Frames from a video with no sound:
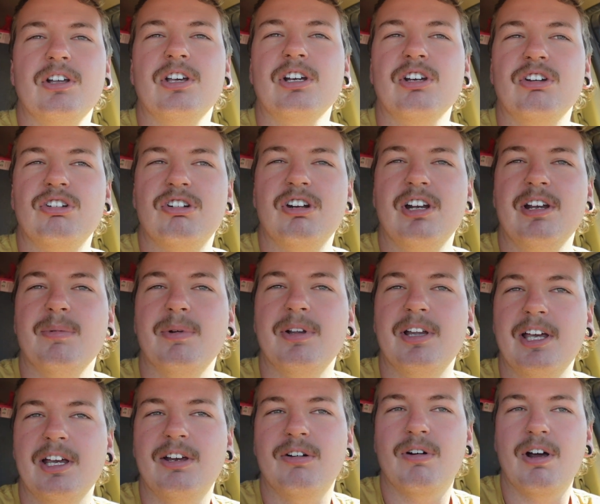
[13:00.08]
like a sheep where
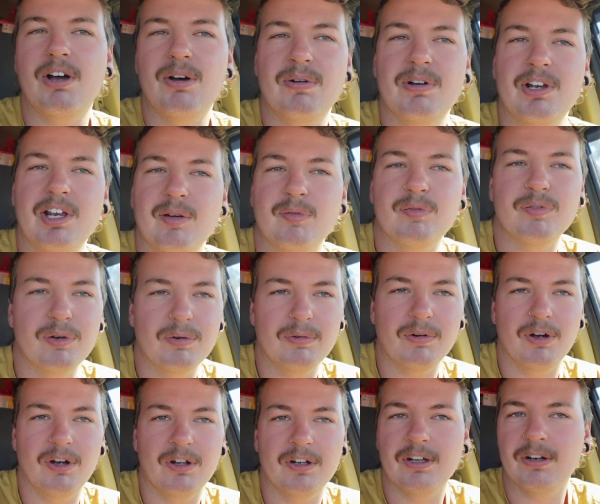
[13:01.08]
they grow and get foot
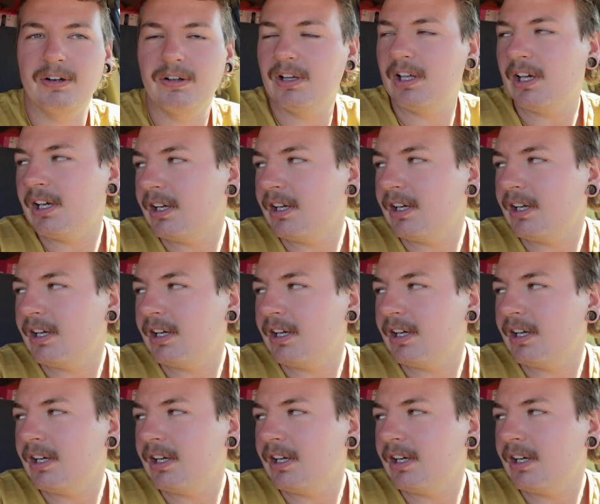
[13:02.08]
rot and all that.